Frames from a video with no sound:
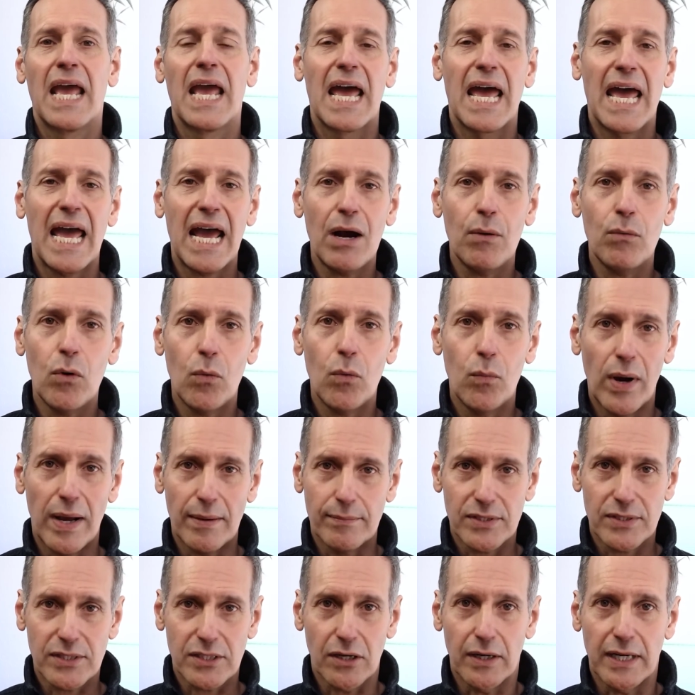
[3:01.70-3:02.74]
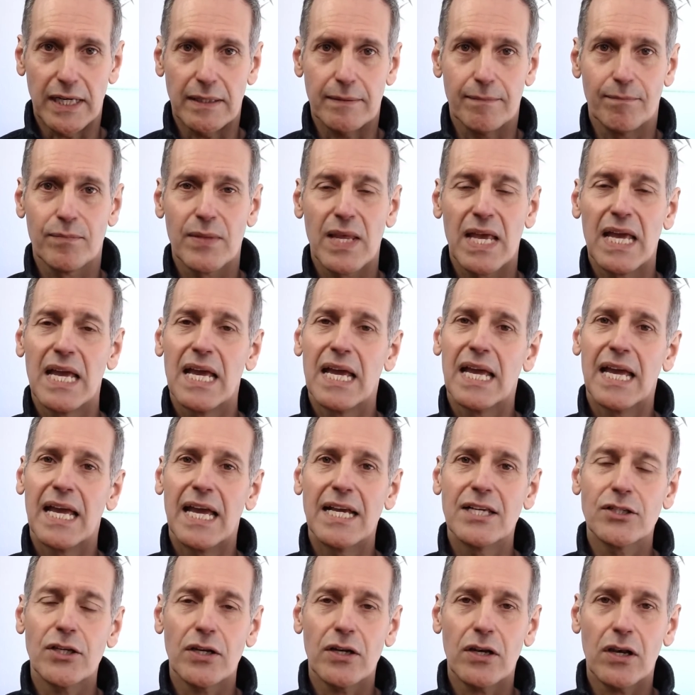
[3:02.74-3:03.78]
Our website
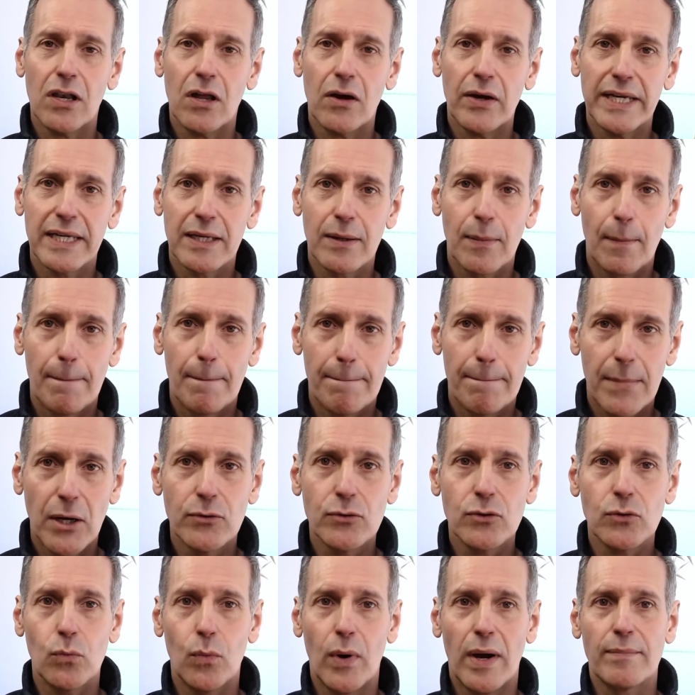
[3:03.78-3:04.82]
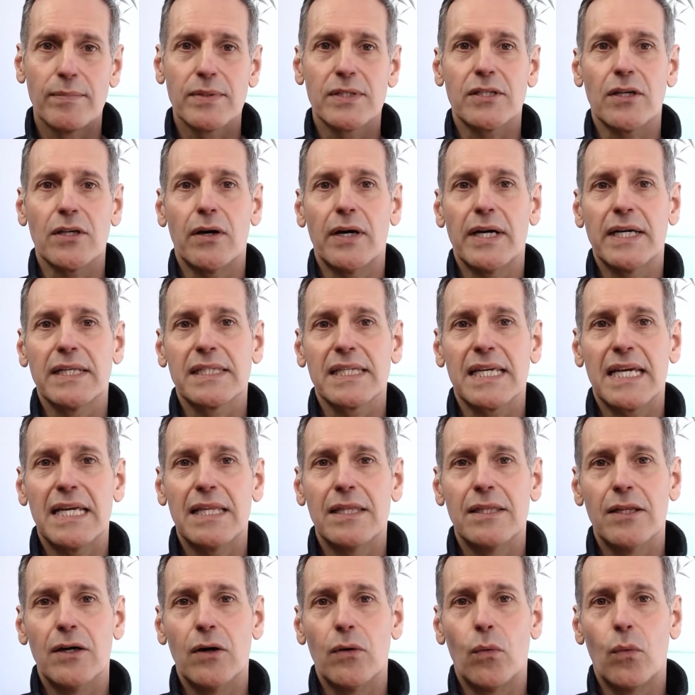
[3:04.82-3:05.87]
is unlike most websites
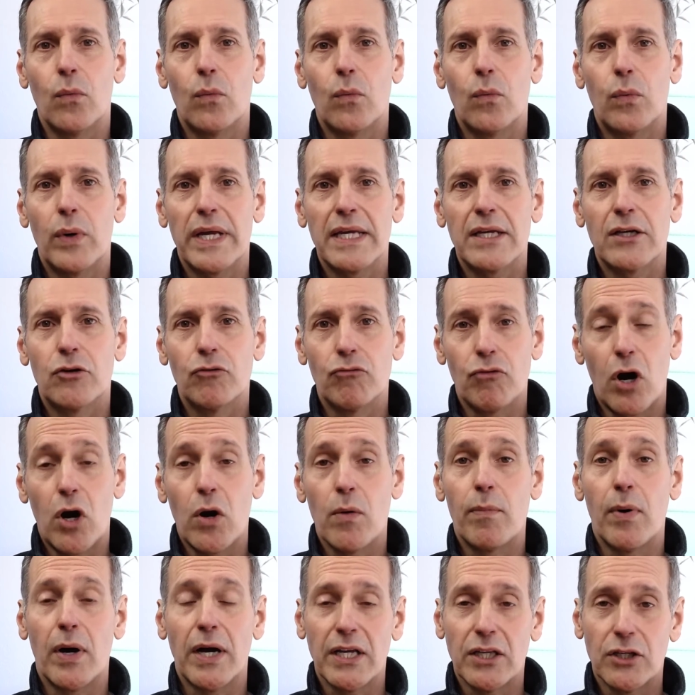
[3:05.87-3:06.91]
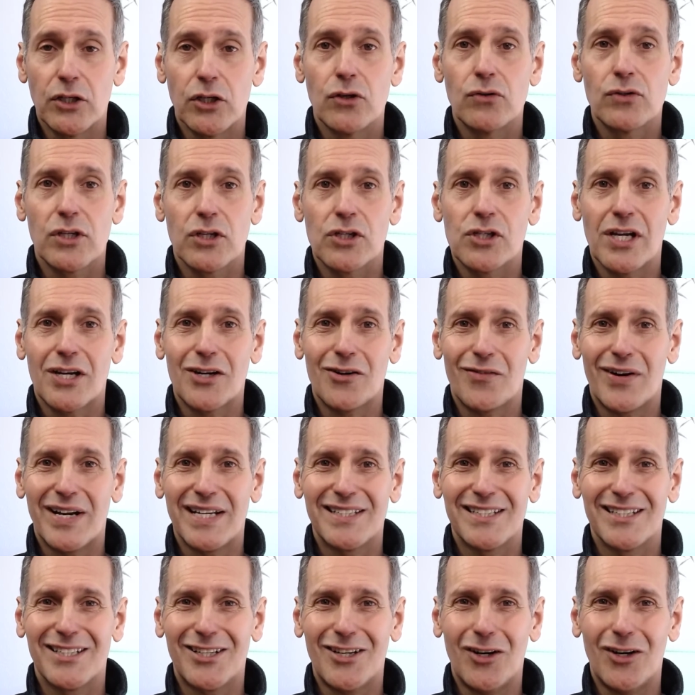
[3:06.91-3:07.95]
in that we grow by
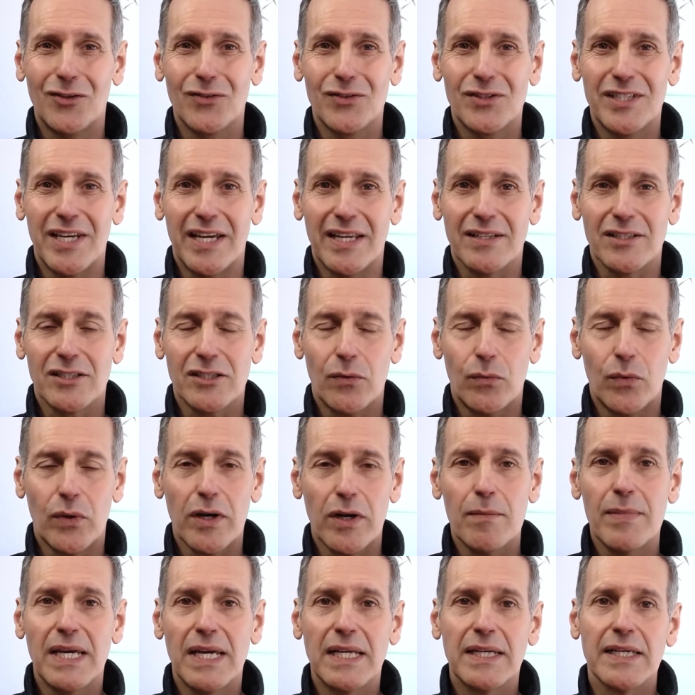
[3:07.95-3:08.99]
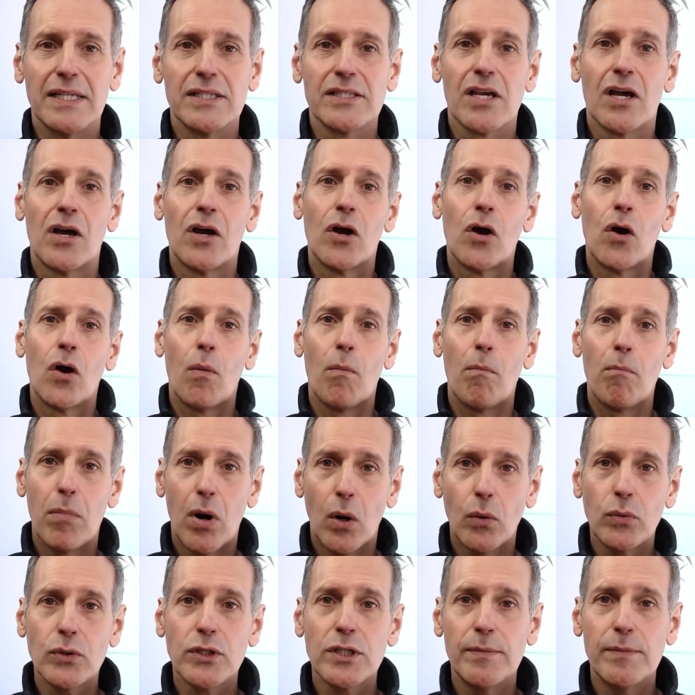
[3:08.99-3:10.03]
user-generated content. So what I mean is
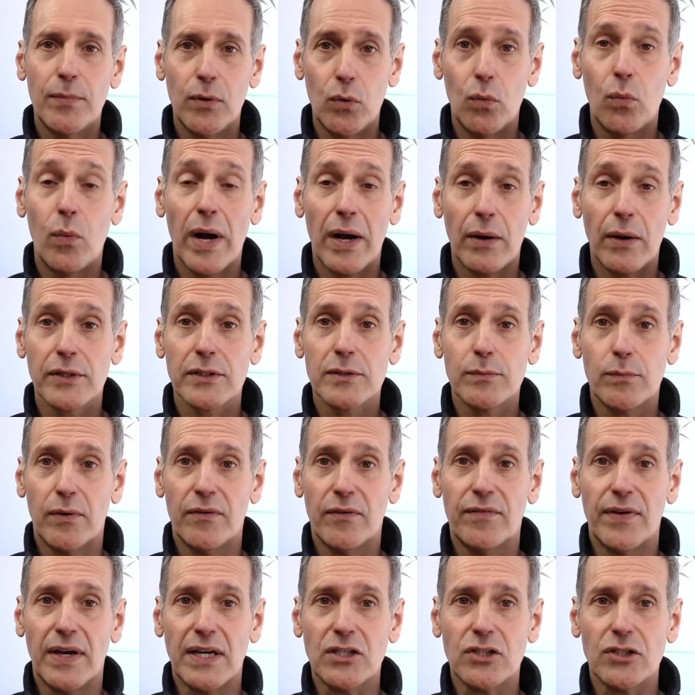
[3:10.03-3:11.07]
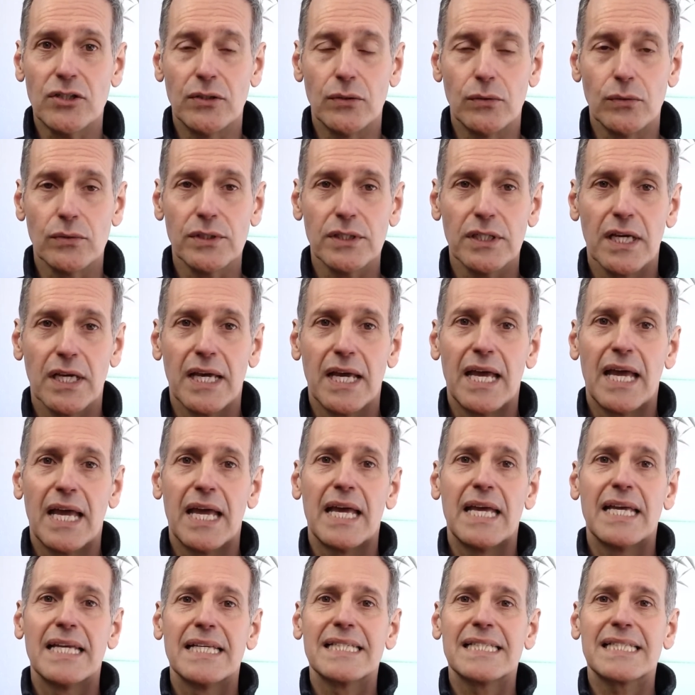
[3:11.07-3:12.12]
multiple wellness professionals
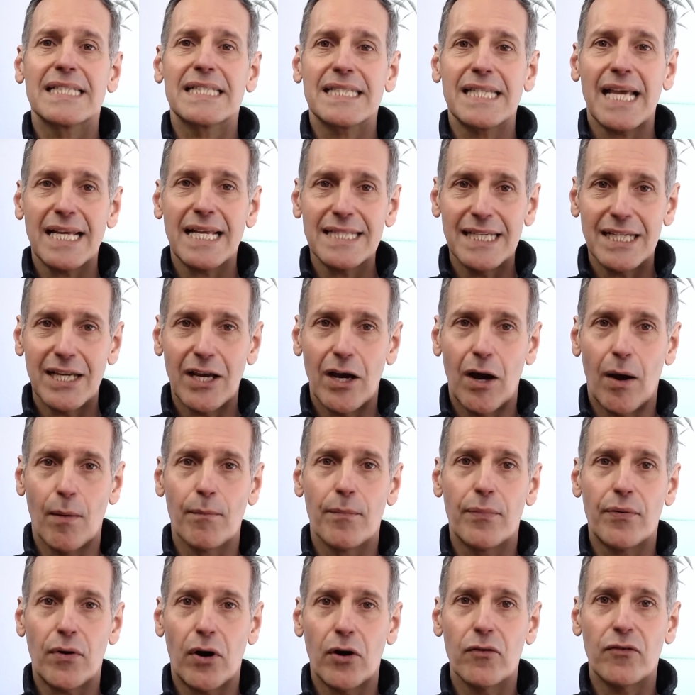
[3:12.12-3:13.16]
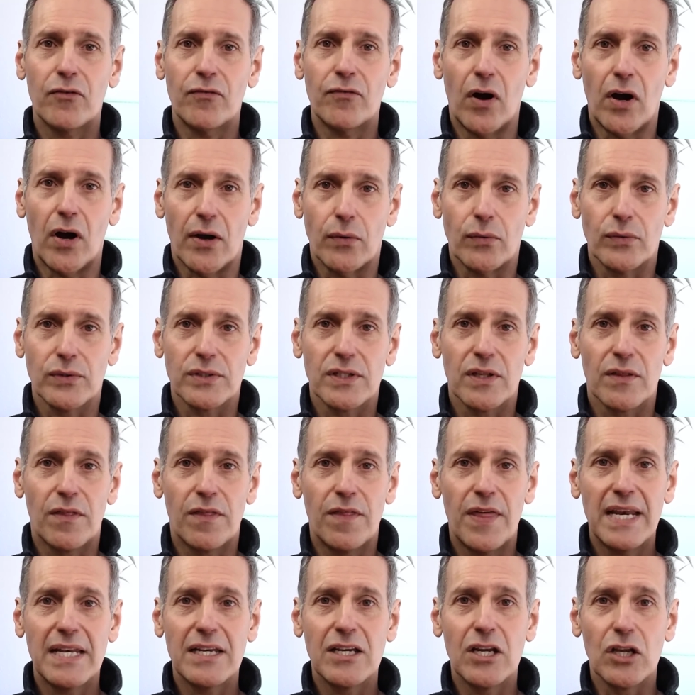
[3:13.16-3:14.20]
setting up profiles,
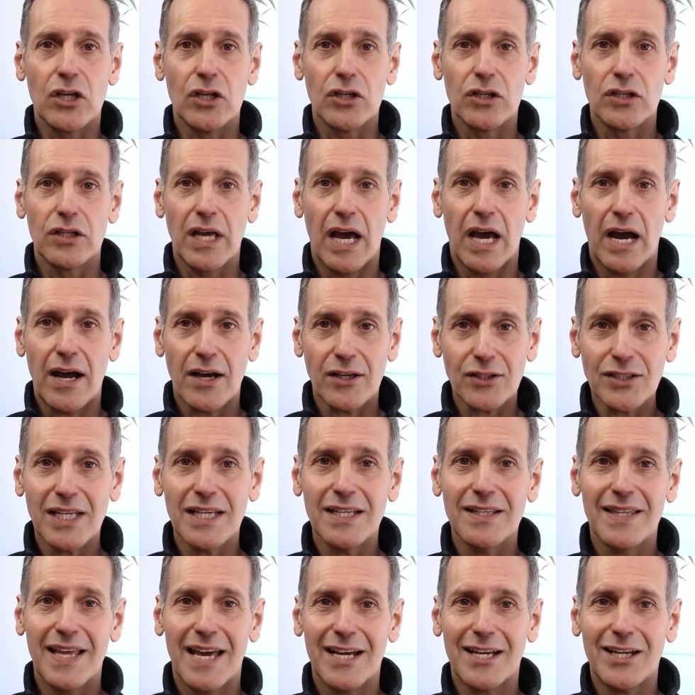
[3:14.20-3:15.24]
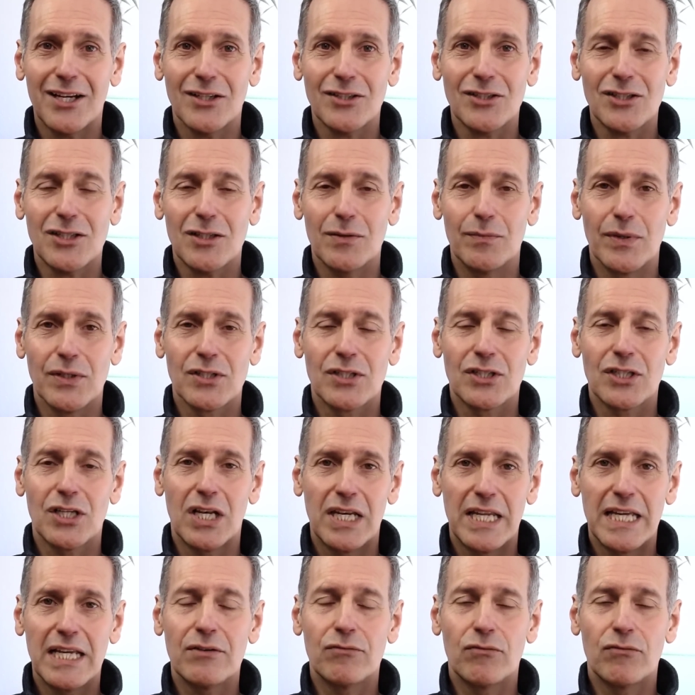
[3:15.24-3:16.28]
then asking their customers to
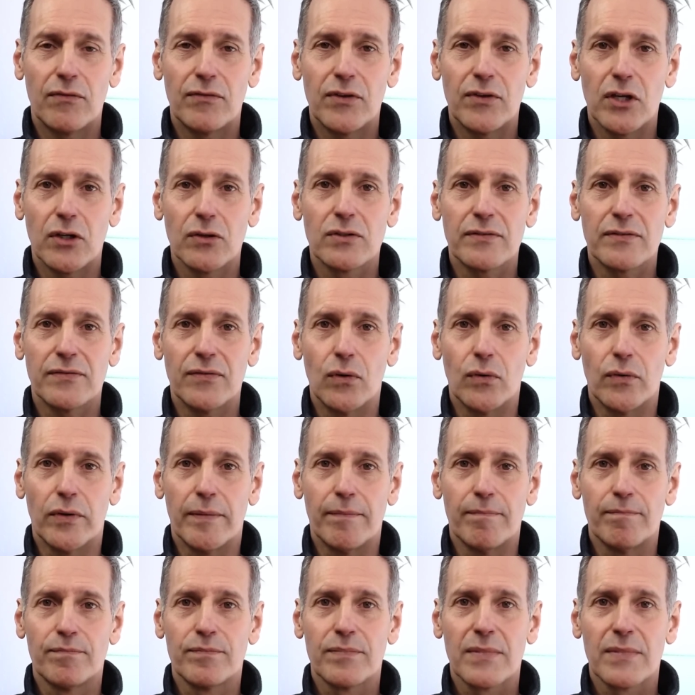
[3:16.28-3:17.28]
leave reviews for them.